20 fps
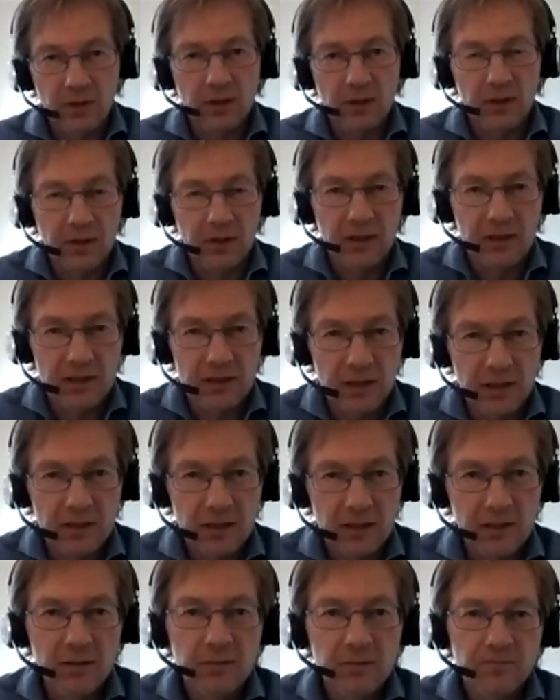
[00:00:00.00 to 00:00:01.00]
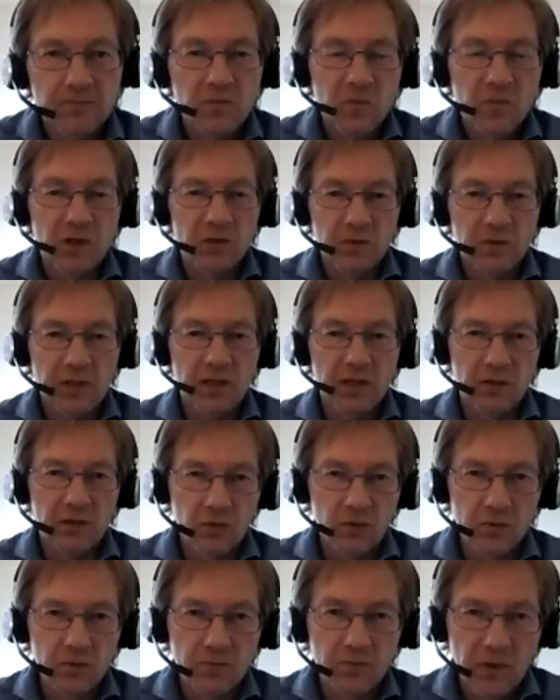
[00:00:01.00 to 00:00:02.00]
dating that we can do,
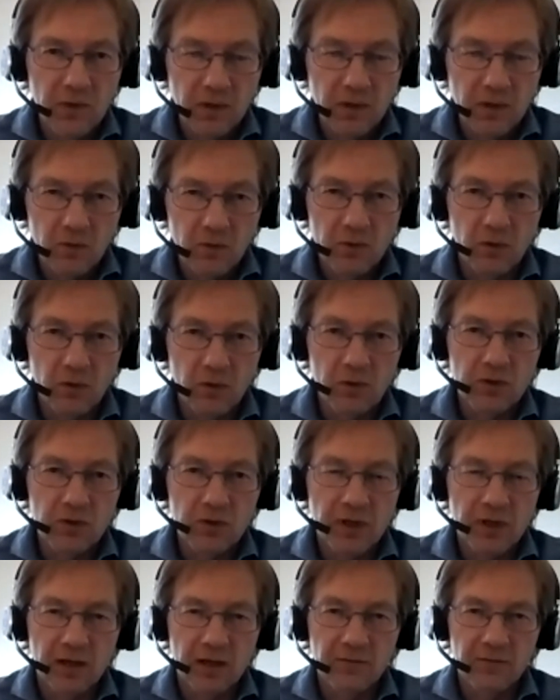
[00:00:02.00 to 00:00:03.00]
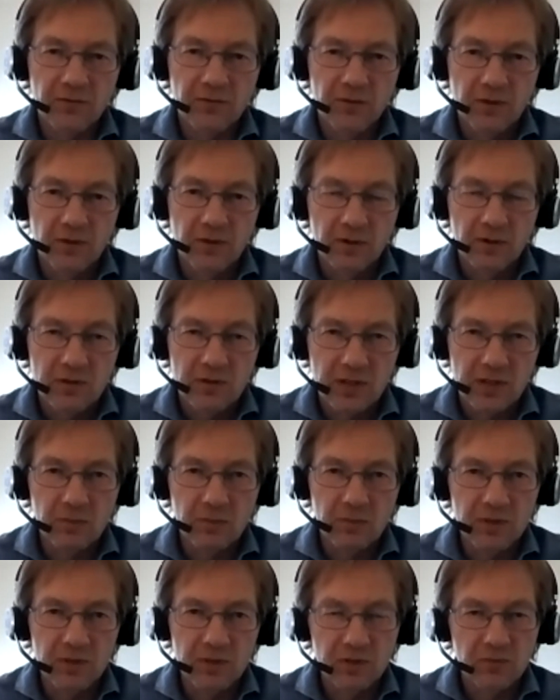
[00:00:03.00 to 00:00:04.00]
we also have
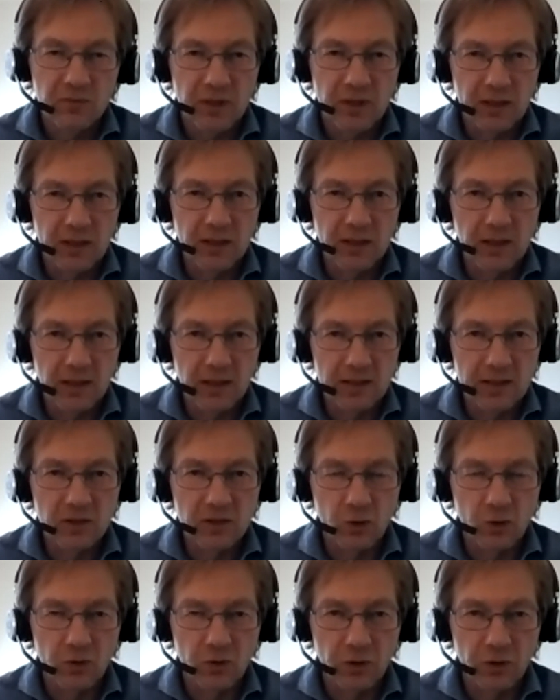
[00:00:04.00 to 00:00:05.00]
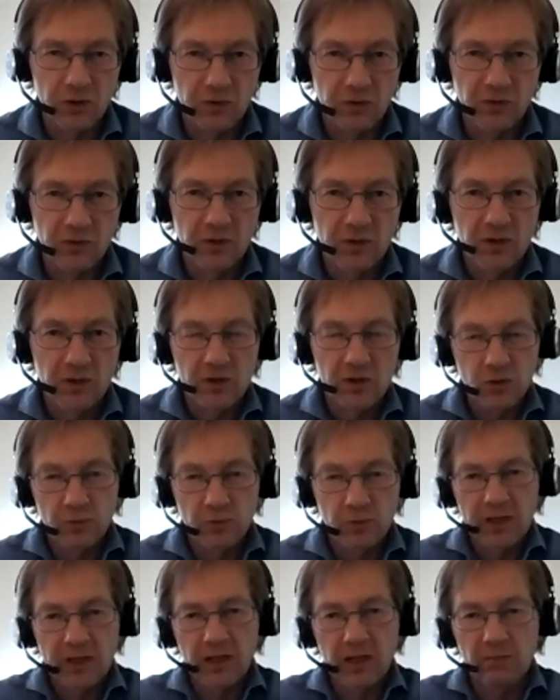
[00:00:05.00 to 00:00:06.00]
samples that we analyzed on Earth. So we
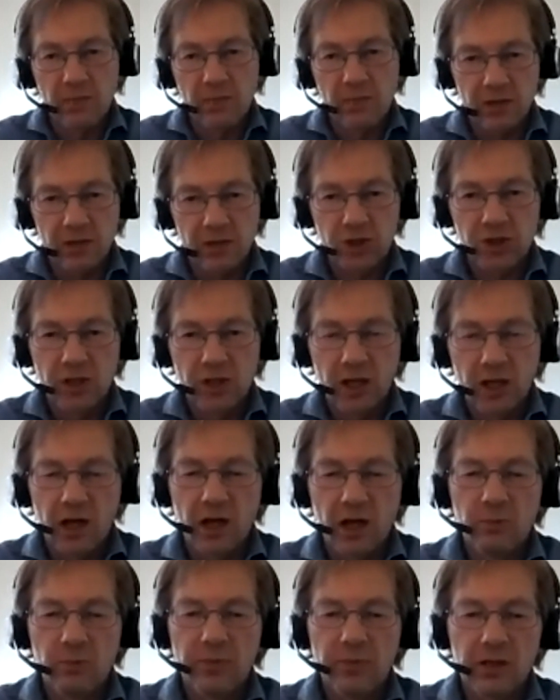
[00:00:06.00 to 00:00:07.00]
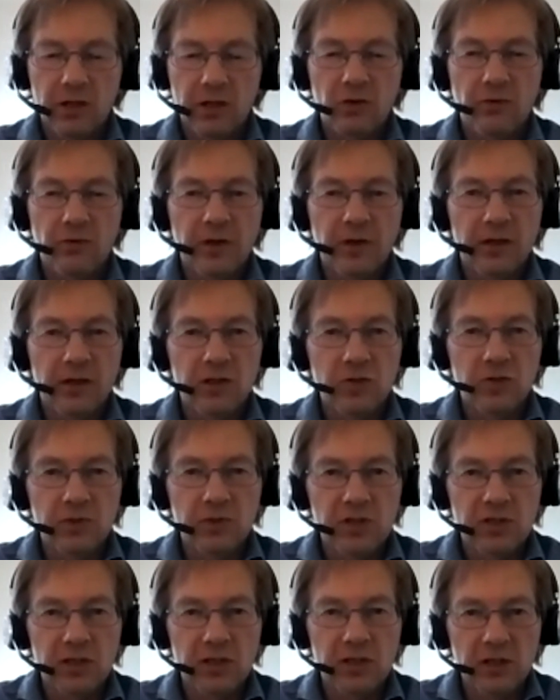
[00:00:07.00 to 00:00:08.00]
can match how many craters we
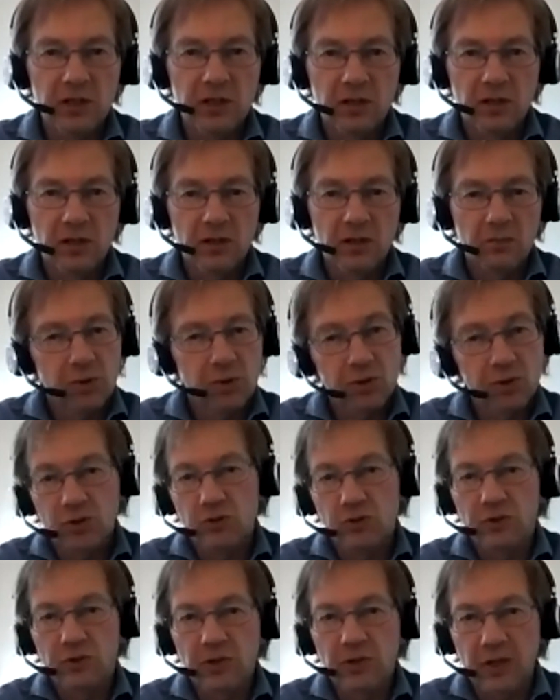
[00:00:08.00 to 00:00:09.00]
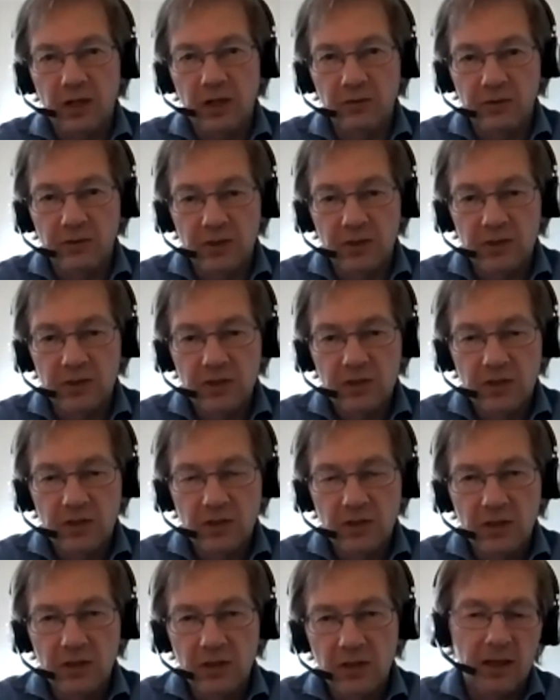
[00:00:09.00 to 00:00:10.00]
see per certain areas,
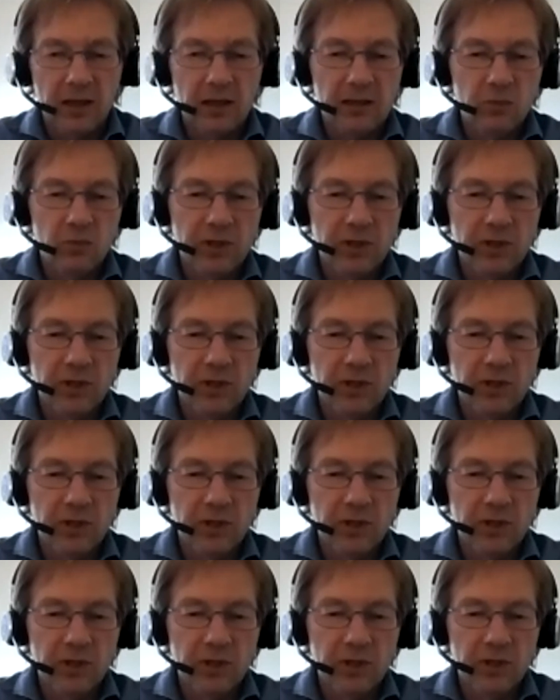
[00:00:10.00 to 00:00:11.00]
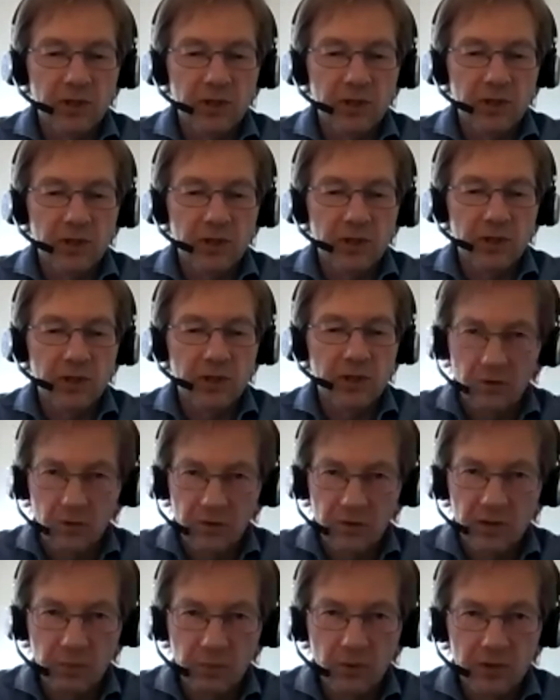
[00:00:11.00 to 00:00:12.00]
and then we do it on Earth
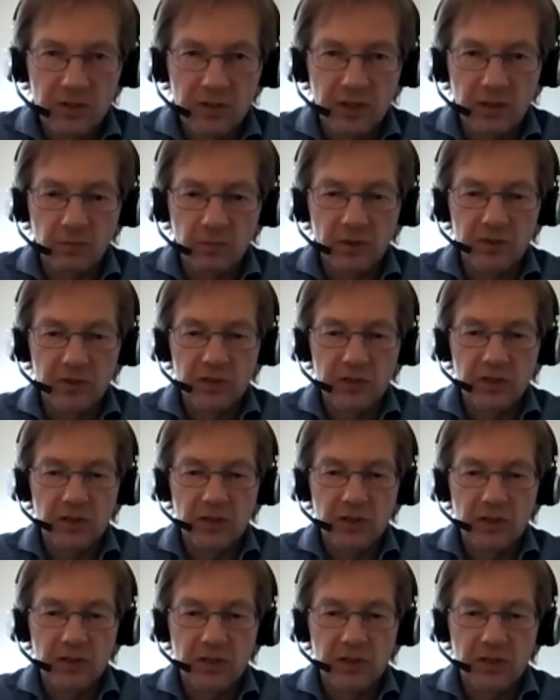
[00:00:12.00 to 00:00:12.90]
with the Apollo samples.